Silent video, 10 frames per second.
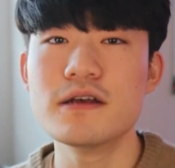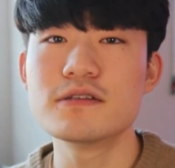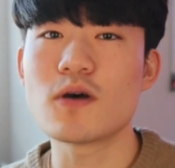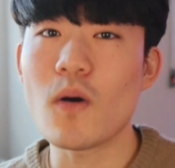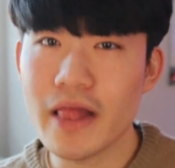
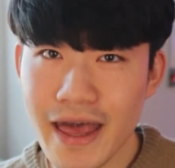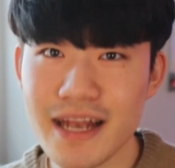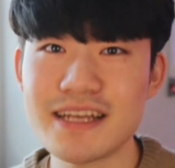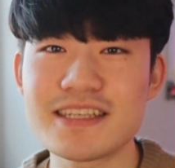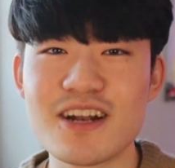So
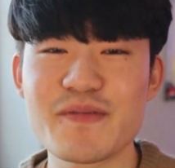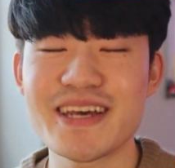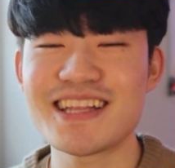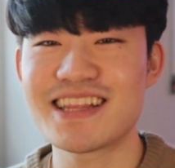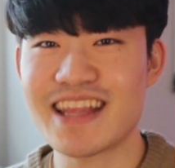ladies and
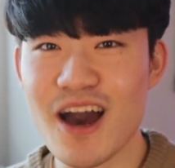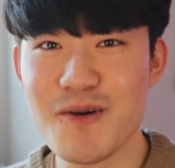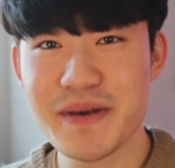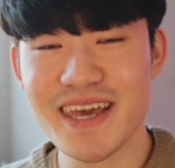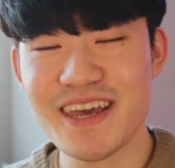gentlemen, that
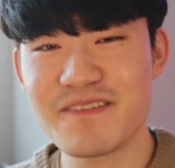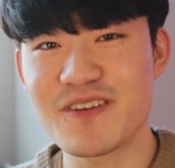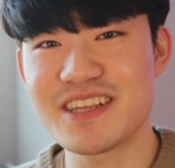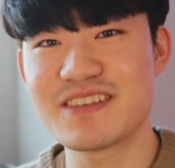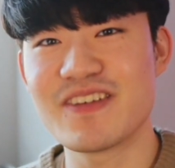will be it
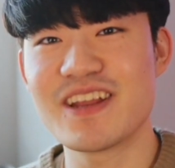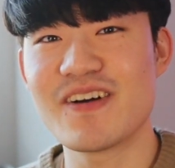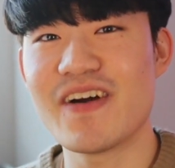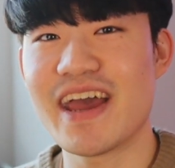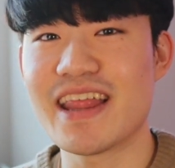for this
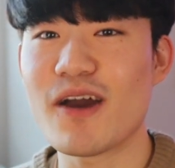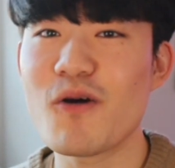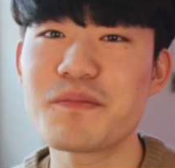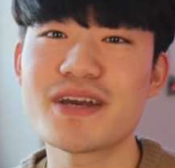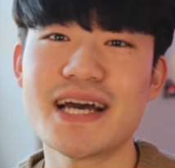video, and I
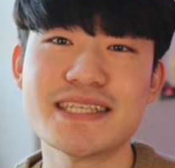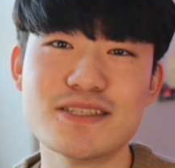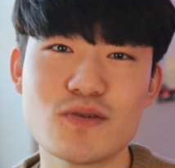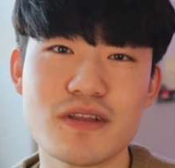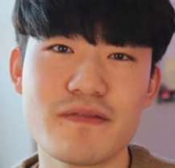hope you guys
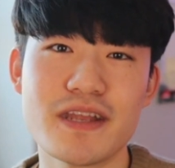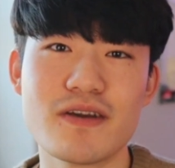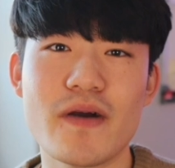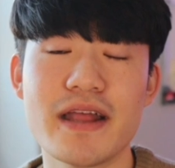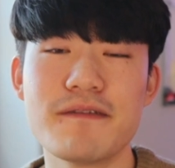enjoyed the
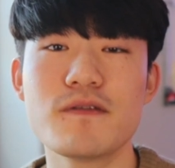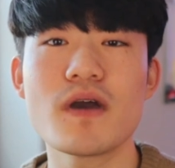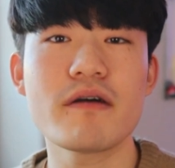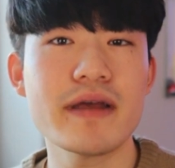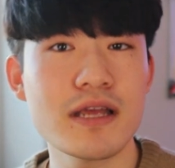video. And if you
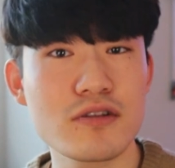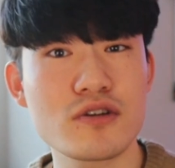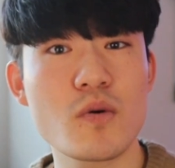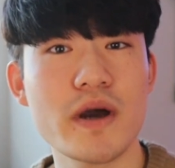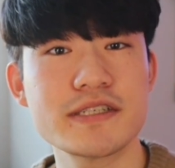have any
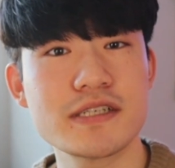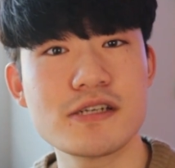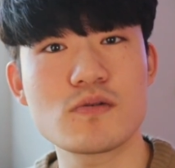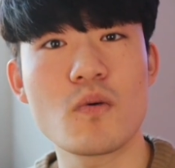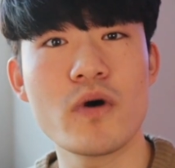other
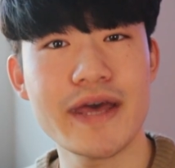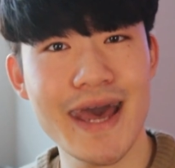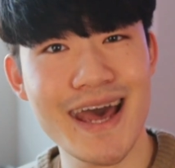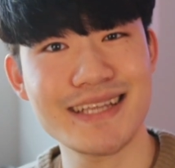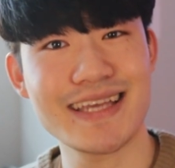questions or want to
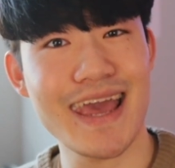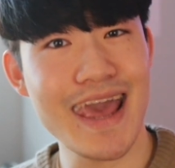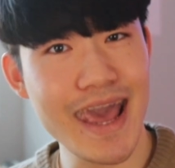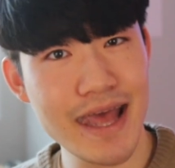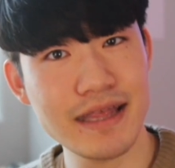ask
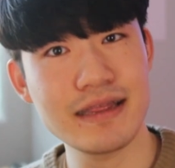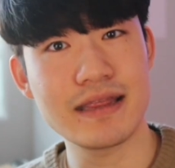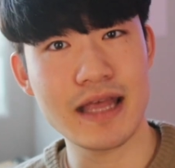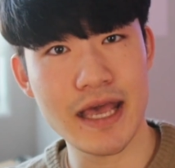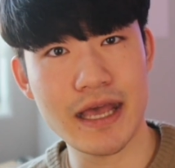
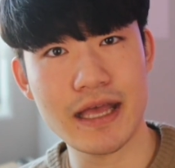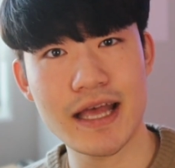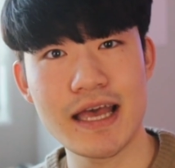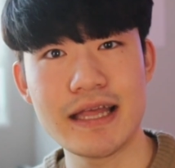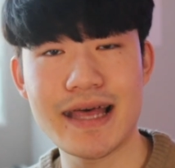anything
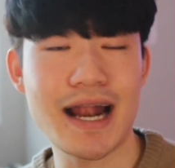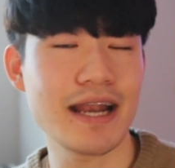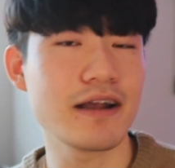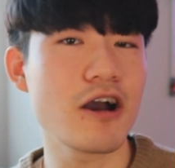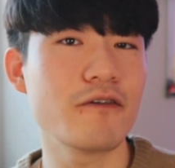that I
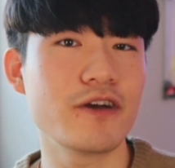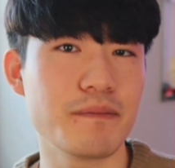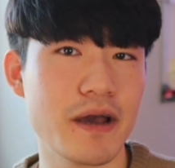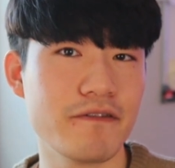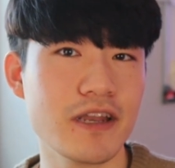didn't cover in
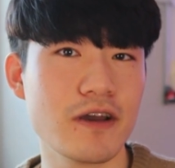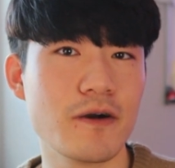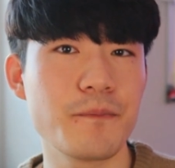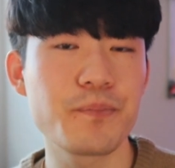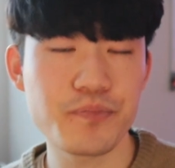my
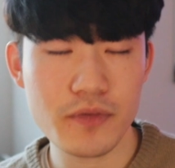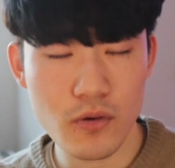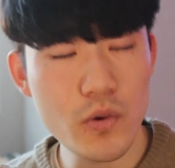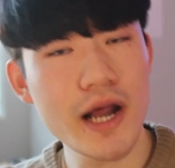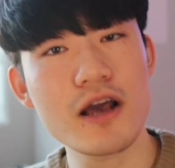video,
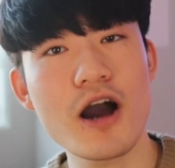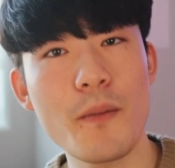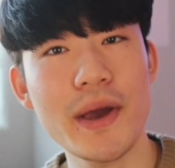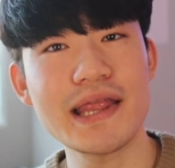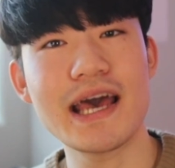write a
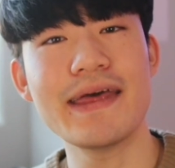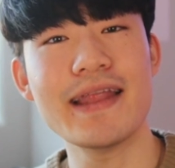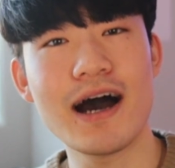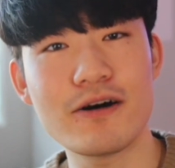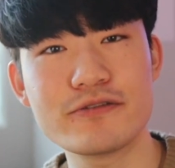comment
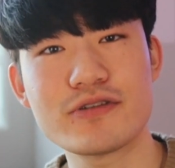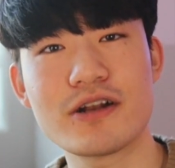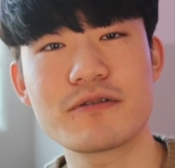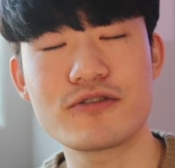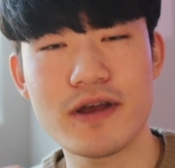and I'll try
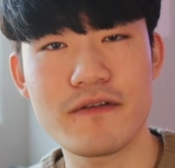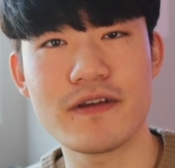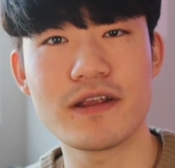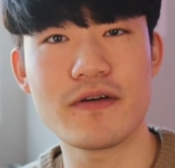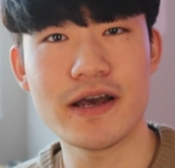to create a
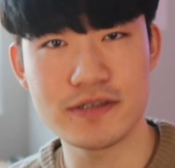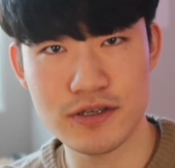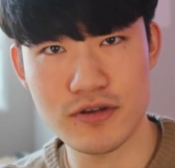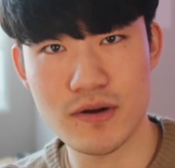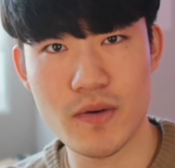video
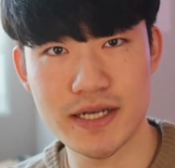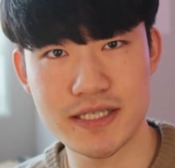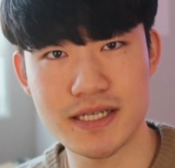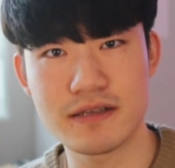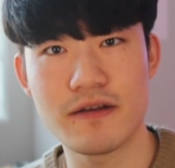answering your
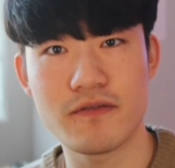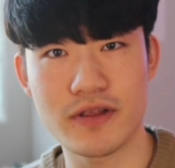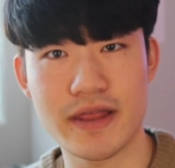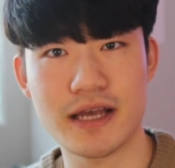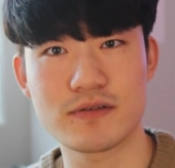questions for
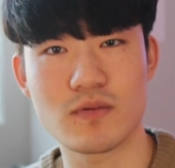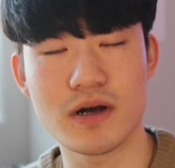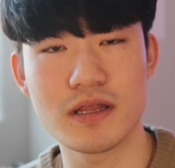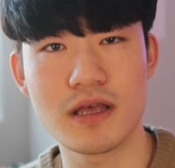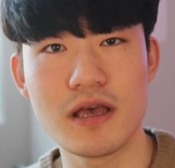the next
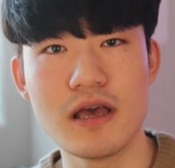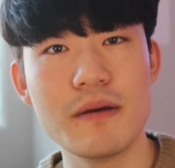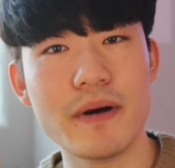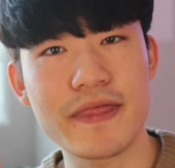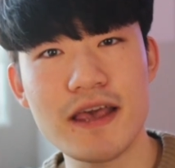one.
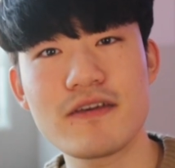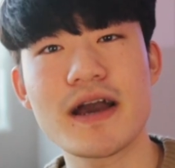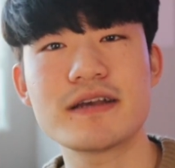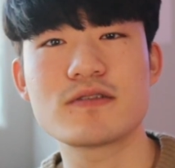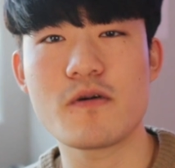But thank you
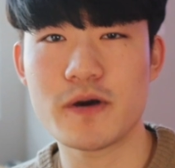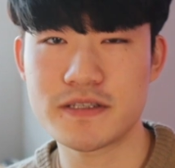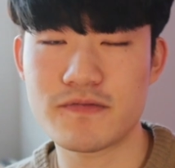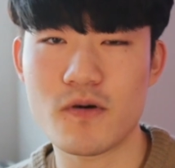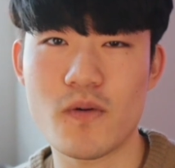guys so
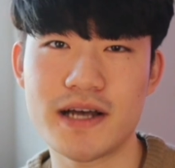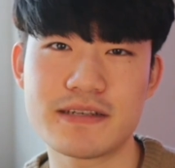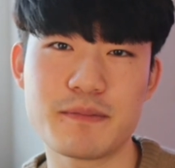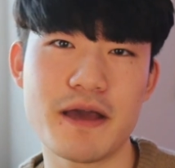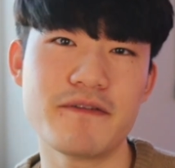much for
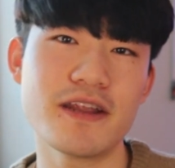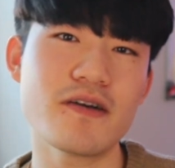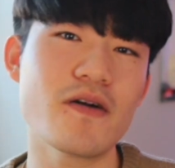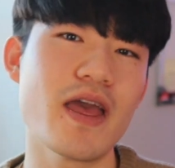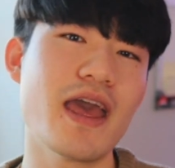watching my
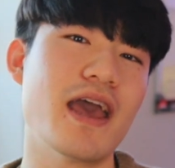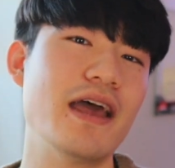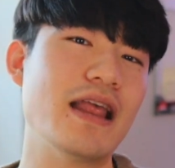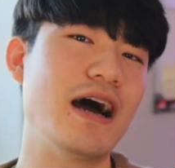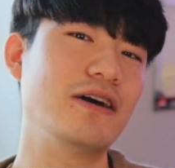video,
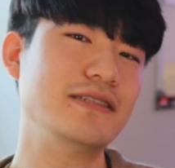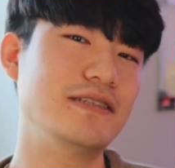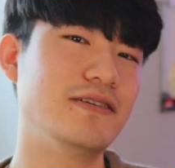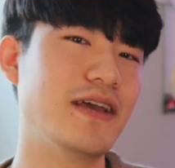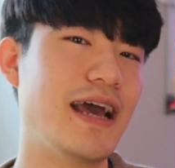and I'll
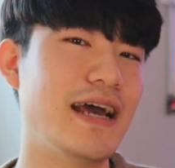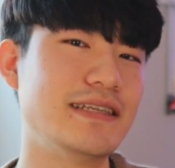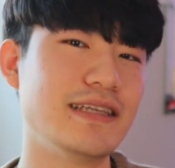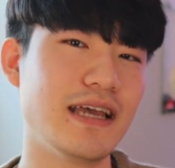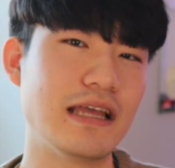see you
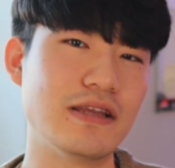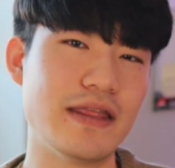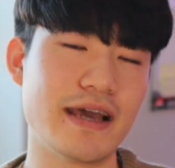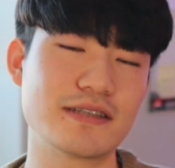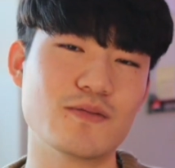guys in the
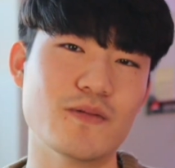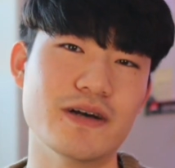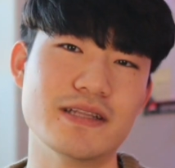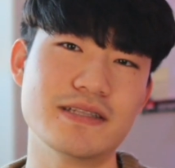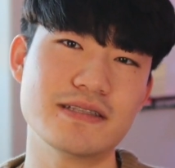next one.